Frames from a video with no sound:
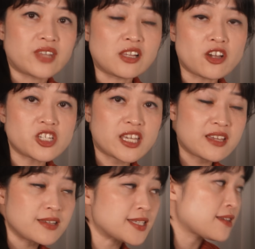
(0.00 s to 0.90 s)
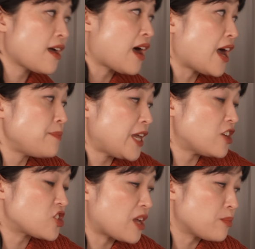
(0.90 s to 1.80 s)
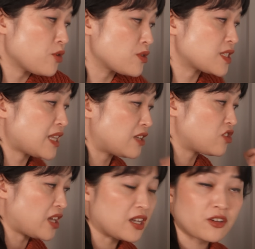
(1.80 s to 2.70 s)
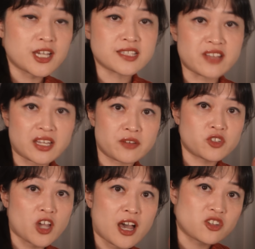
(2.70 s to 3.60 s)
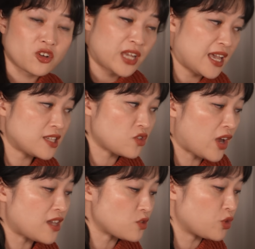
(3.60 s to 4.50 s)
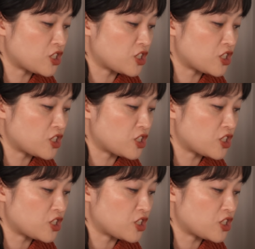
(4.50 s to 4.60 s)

Their logic is, high pH shampoos lead to increased negative charge on hair strands,